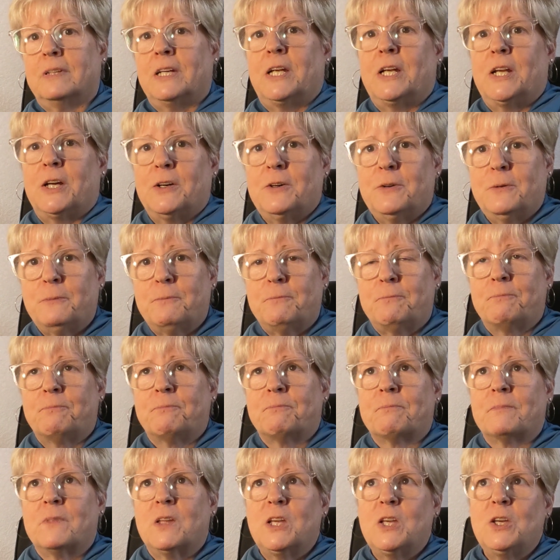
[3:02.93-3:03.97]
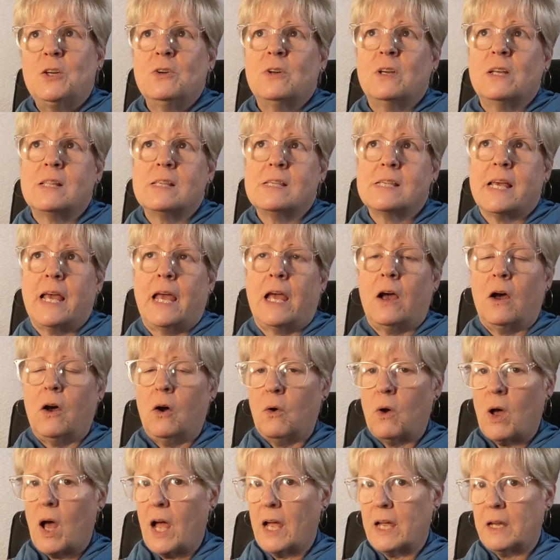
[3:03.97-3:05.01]
You know, you can say,
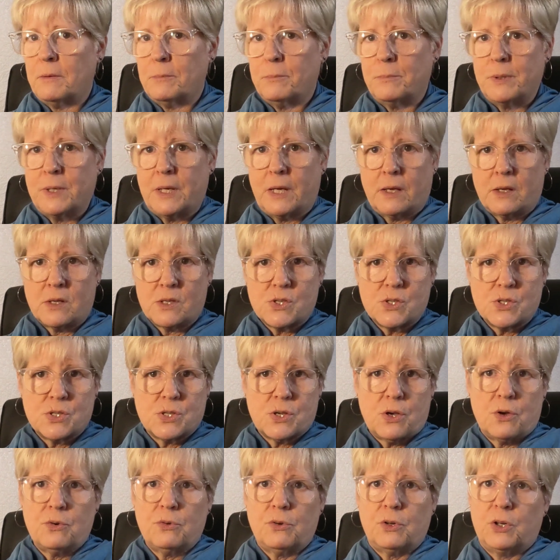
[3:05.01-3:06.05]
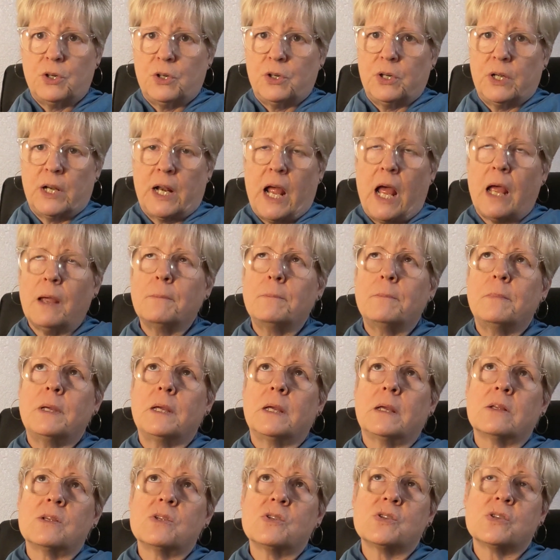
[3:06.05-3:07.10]
oh, I am being so good. I'm
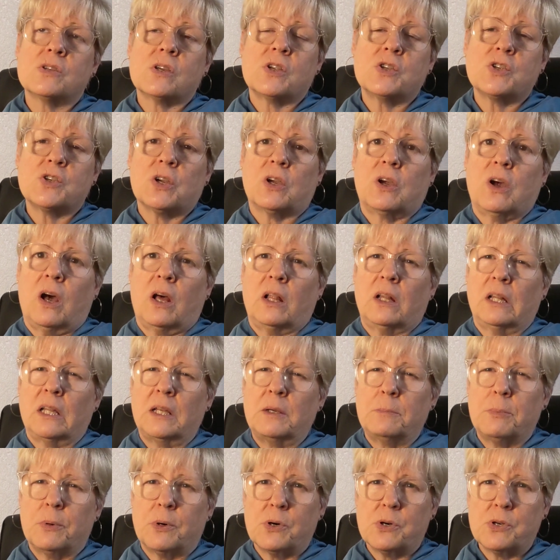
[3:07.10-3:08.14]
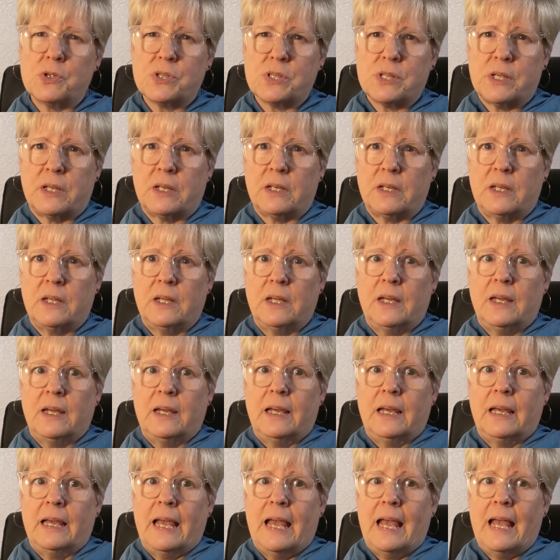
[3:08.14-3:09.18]
being such a godly person.
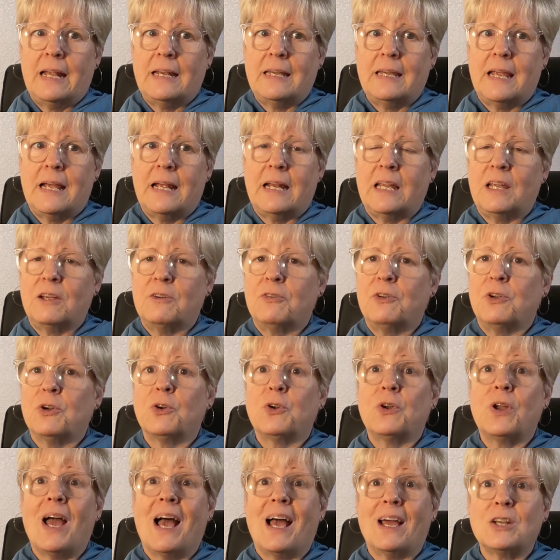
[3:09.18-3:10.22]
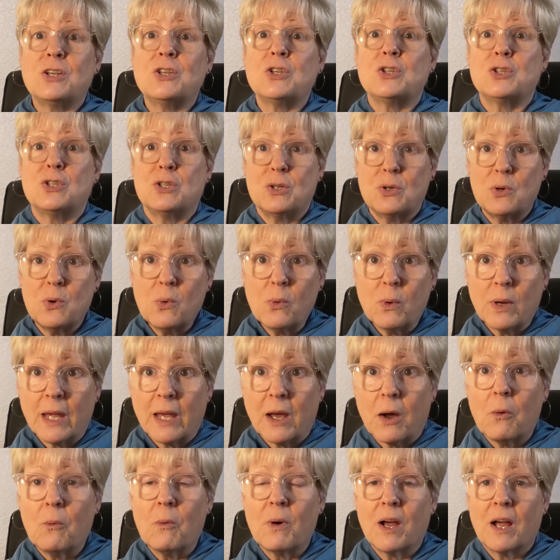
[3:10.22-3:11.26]
And yet, if you're not
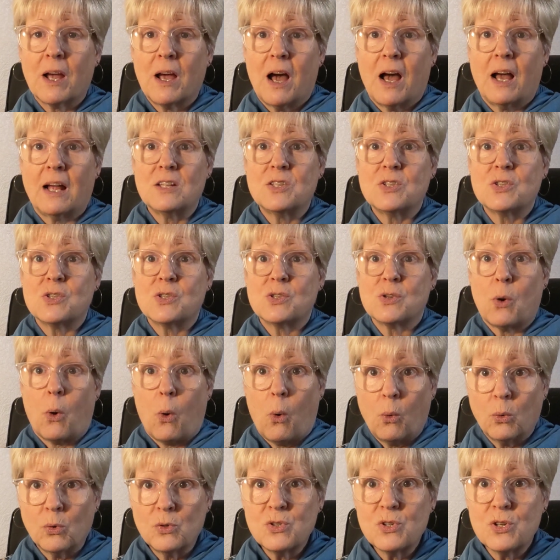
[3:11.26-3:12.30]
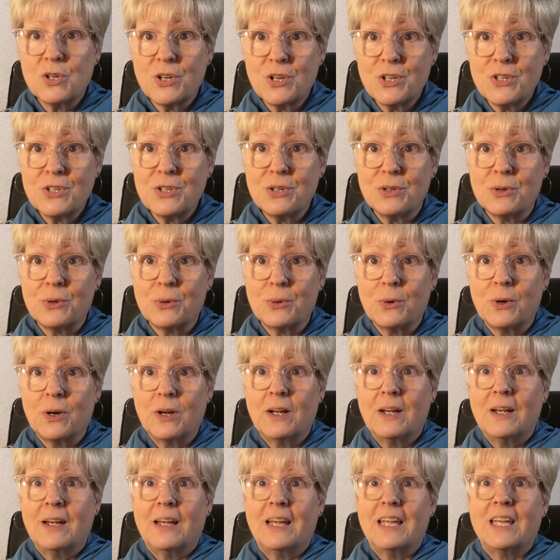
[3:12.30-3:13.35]
doing what God's told you to do,
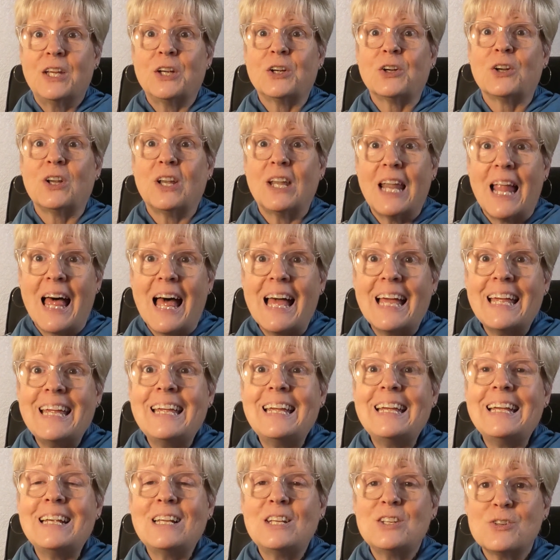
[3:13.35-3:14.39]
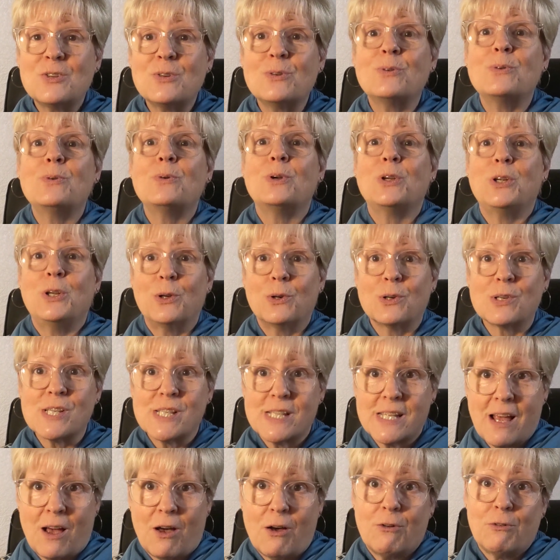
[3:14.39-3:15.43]
you're lying to
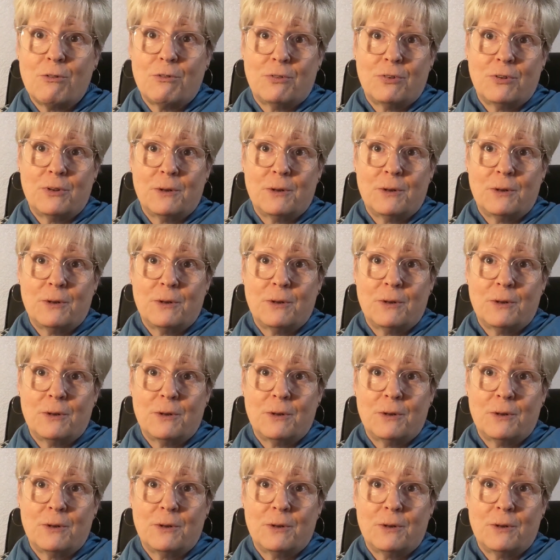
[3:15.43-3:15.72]
yourself.